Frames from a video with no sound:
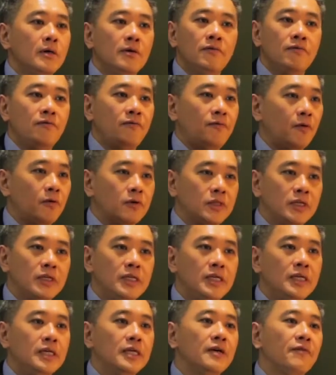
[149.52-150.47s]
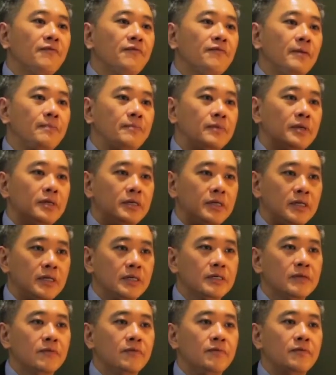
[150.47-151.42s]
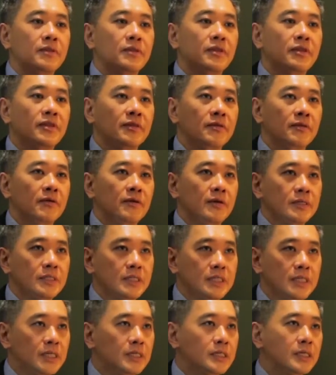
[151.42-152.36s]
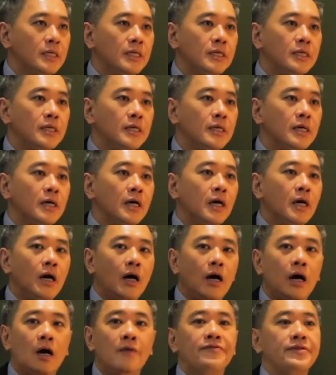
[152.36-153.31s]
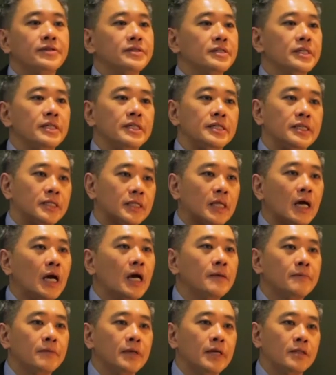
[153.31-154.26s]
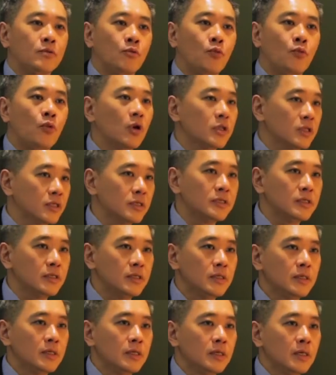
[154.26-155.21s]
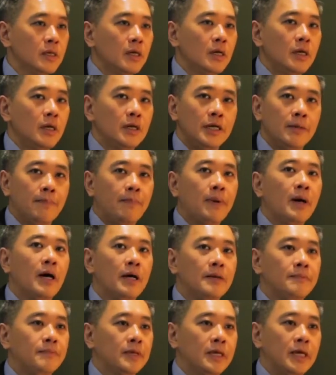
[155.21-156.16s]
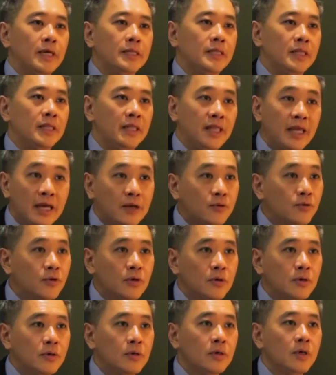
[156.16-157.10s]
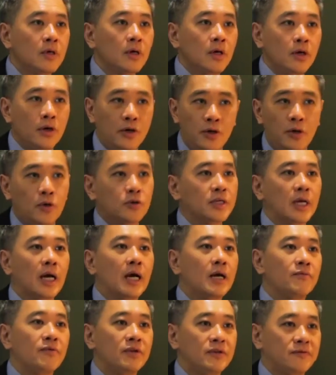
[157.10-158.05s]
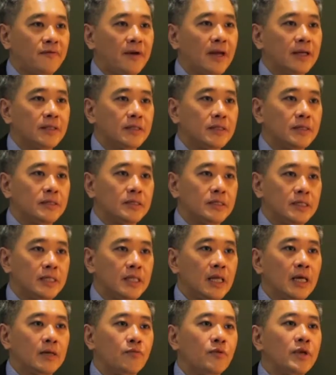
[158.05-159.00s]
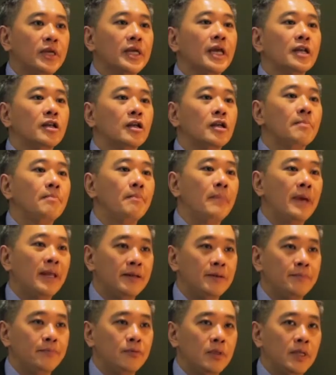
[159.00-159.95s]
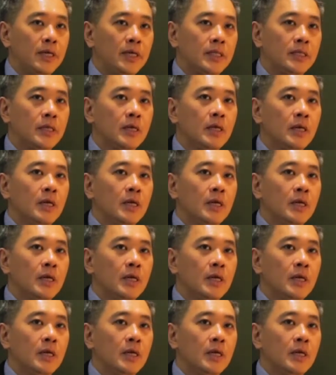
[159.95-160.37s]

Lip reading: 40 years, 50 years, 60 years. Obviously, the pipe get rotten, the pipe get narrow. Those are risk factors that we cannot manipulate.